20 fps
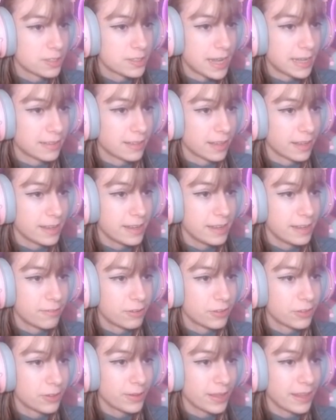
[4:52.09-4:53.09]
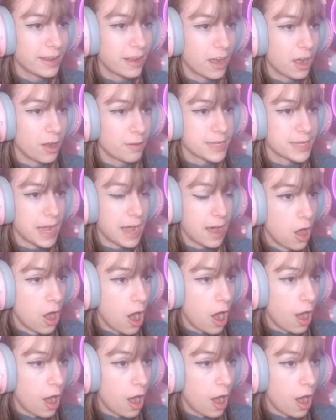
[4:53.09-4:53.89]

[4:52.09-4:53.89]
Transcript: deadly, even though they come to help.